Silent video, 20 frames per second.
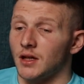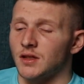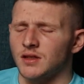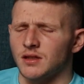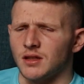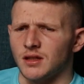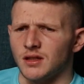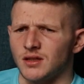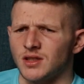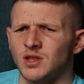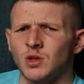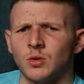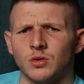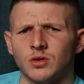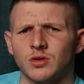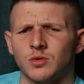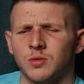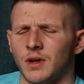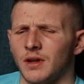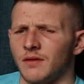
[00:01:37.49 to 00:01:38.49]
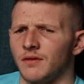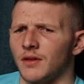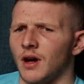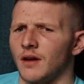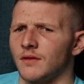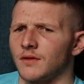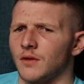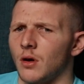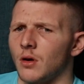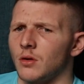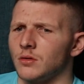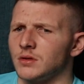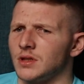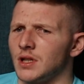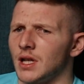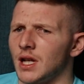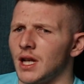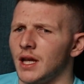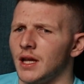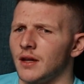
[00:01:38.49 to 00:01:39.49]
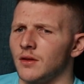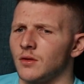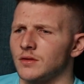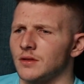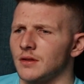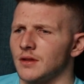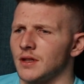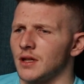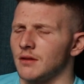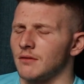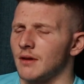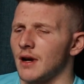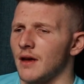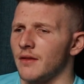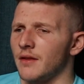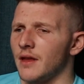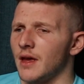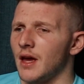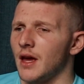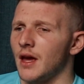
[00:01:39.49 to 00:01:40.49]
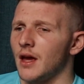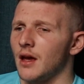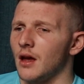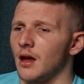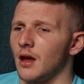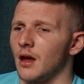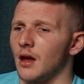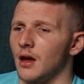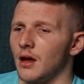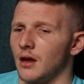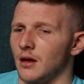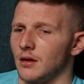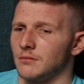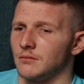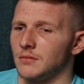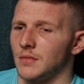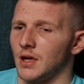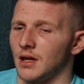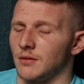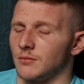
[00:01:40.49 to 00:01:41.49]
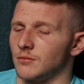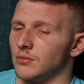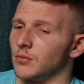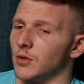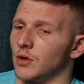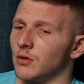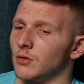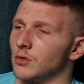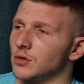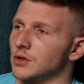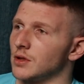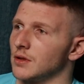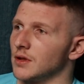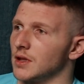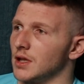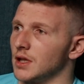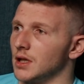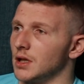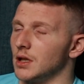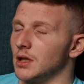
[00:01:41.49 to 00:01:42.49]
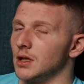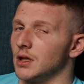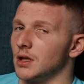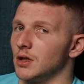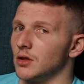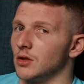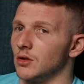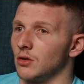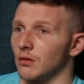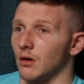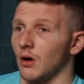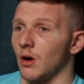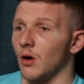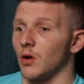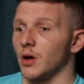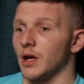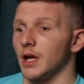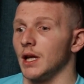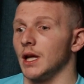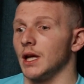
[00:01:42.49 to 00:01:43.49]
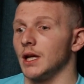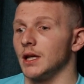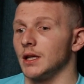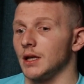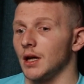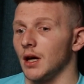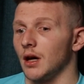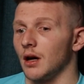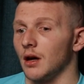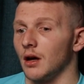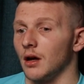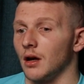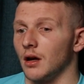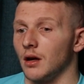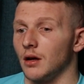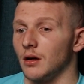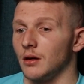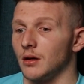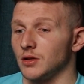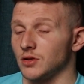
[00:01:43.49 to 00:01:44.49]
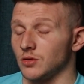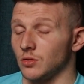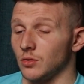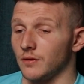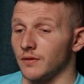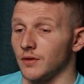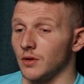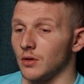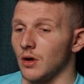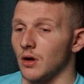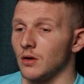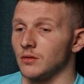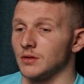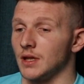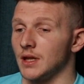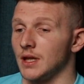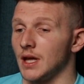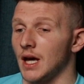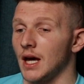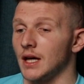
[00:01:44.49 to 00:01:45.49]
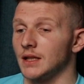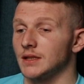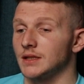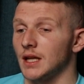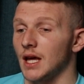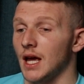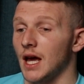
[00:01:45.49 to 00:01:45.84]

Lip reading: I think I scored 25 goals in the league or something around there. And we were also in the Euro Hockey League. I scored a few goals in that.